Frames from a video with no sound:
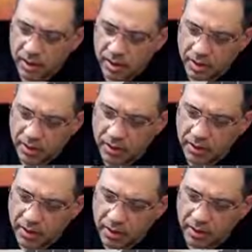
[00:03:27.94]
Nothing
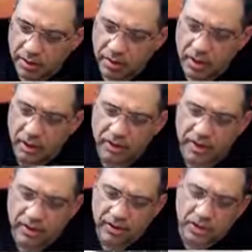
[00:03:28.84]
there. It looks
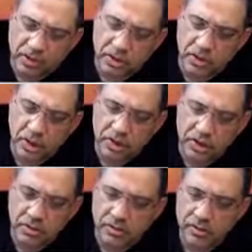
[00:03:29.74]
like there's some
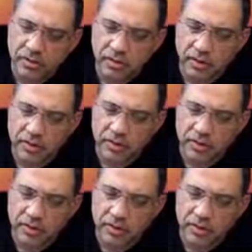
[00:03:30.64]
instructions, right?